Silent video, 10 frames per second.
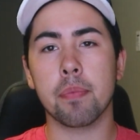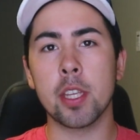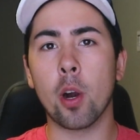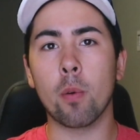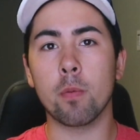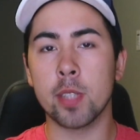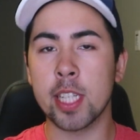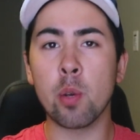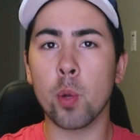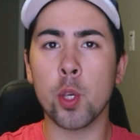you
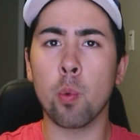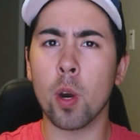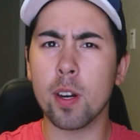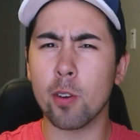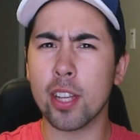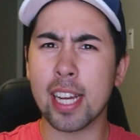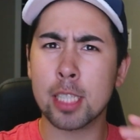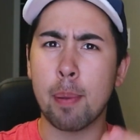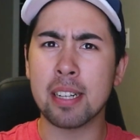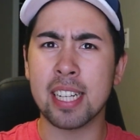weren't really
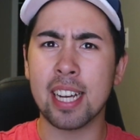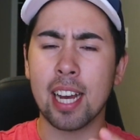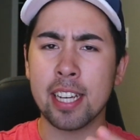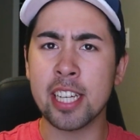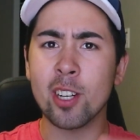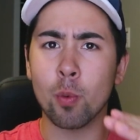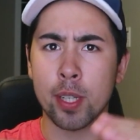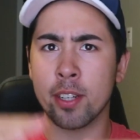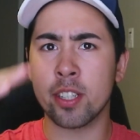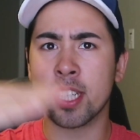expecting a year where
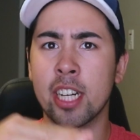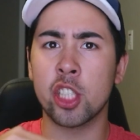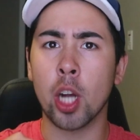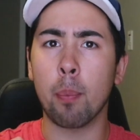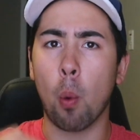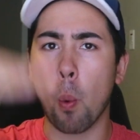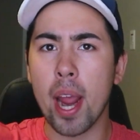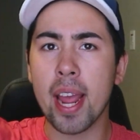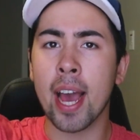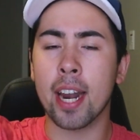they're just going to jump
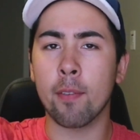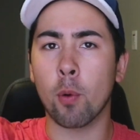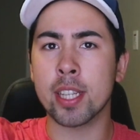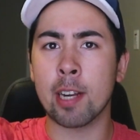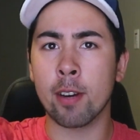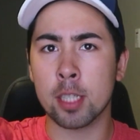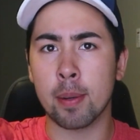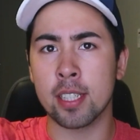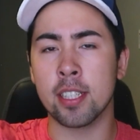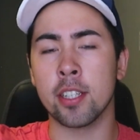way ahead of what they're
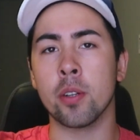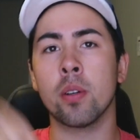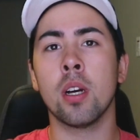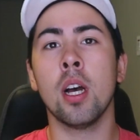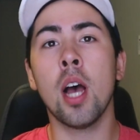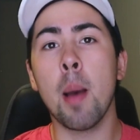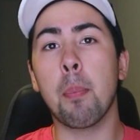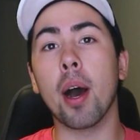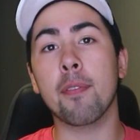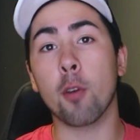expected to do.
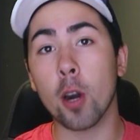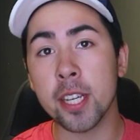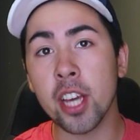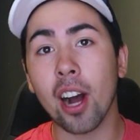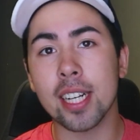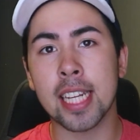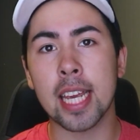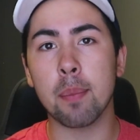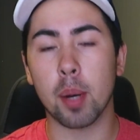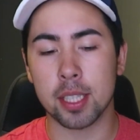But for a young
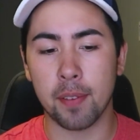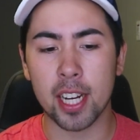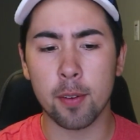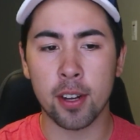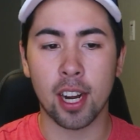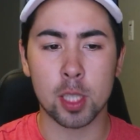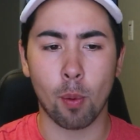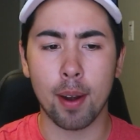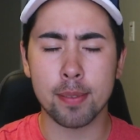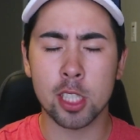team like the Vancouver Canucks,
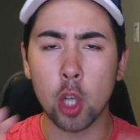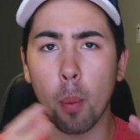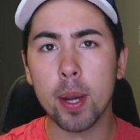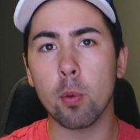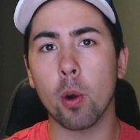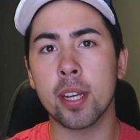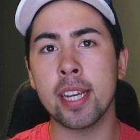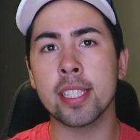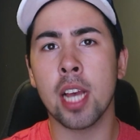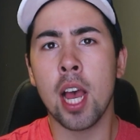where we have so many
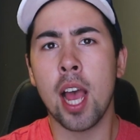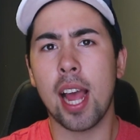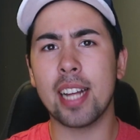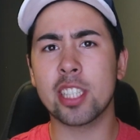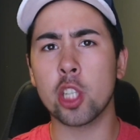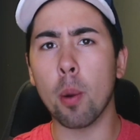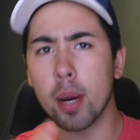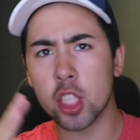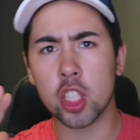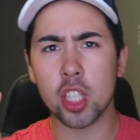rookies and so
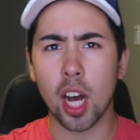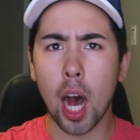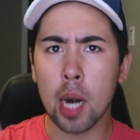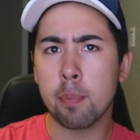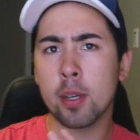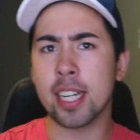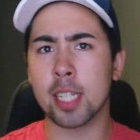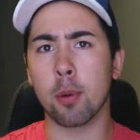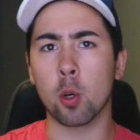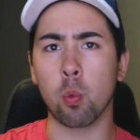much
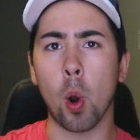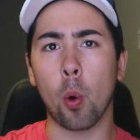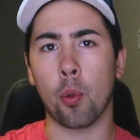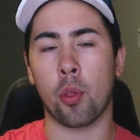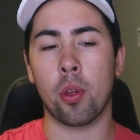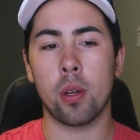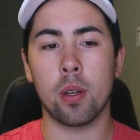unpredictable growth,